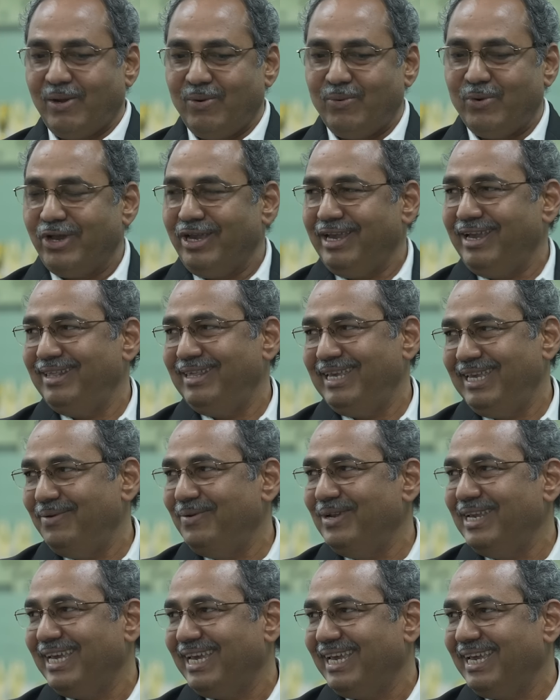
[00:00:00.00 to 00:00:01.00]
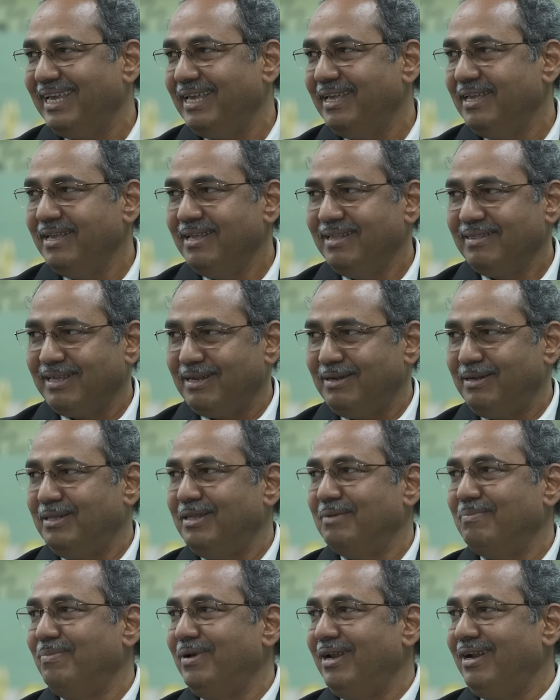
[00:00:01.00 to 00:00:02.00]
Well, going in the evening,
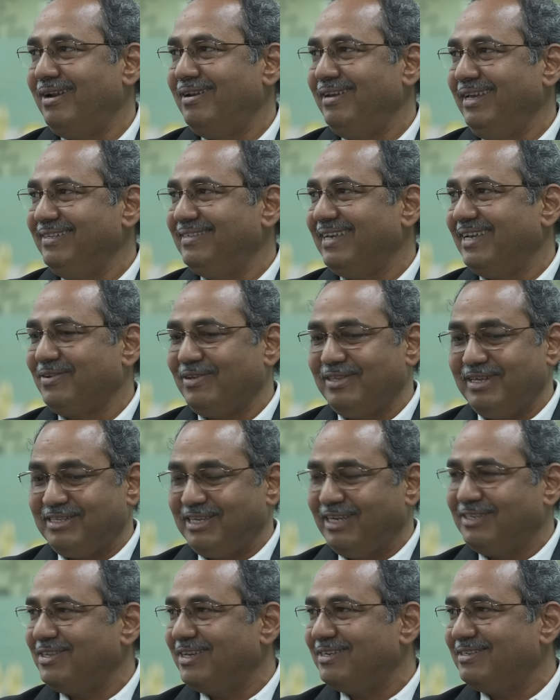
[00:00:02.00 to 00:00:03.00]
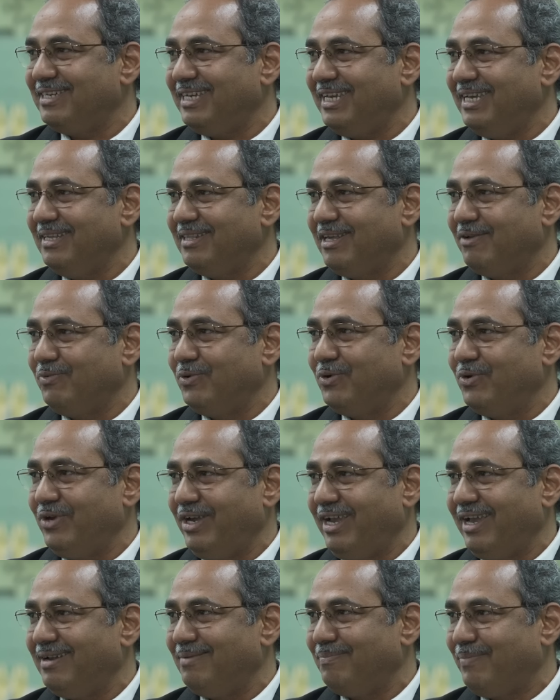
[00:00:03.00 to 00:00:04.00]
the bell rings actually at 6:30, therefore
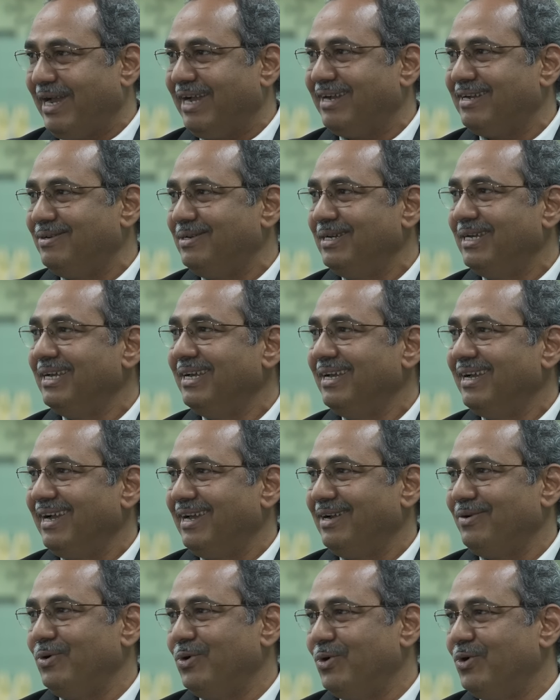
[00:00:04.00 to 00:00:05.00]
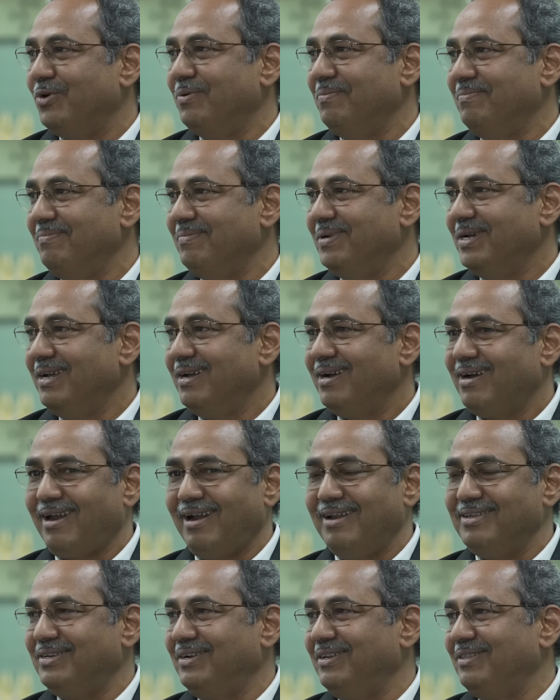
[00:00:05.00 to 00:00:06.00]
we can pack and go home or
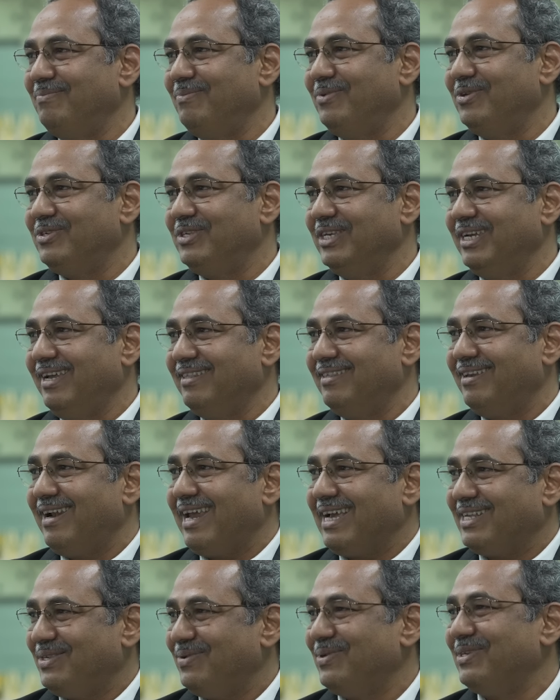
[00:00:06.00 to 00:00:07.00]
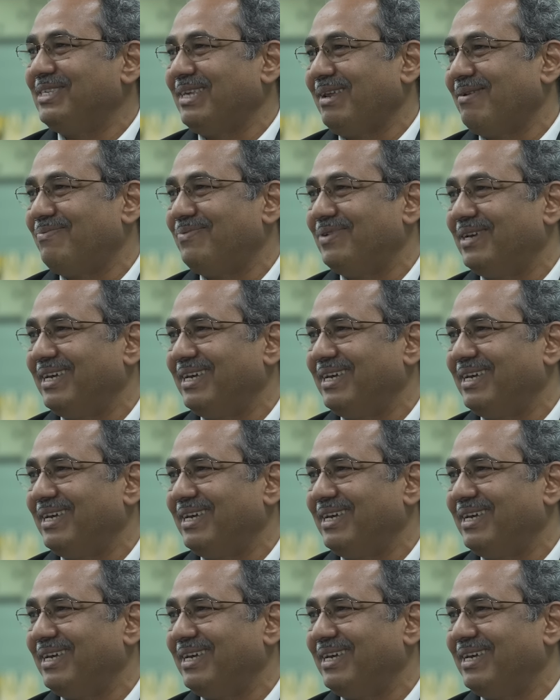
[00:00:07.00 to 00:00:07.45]
listen to the music and then relax yourself.